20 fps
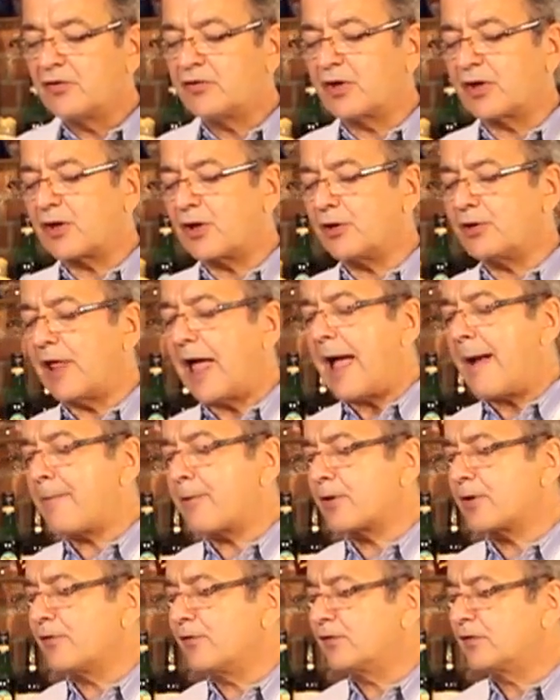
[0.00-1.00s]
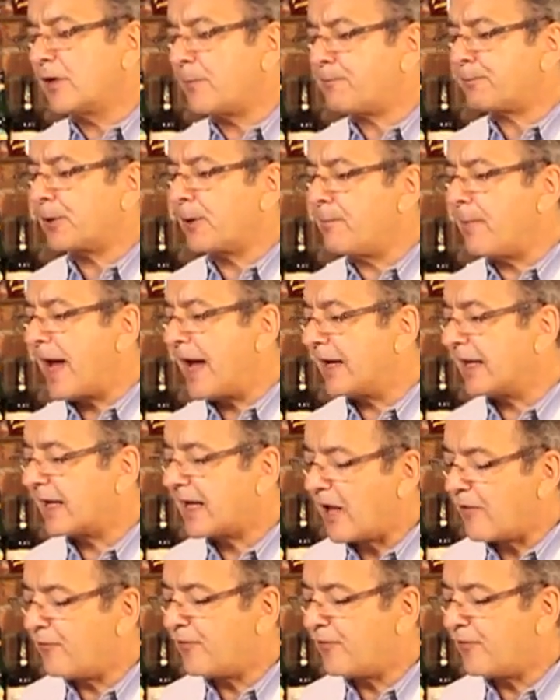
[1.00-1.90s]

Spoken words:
to collaborative diplomatic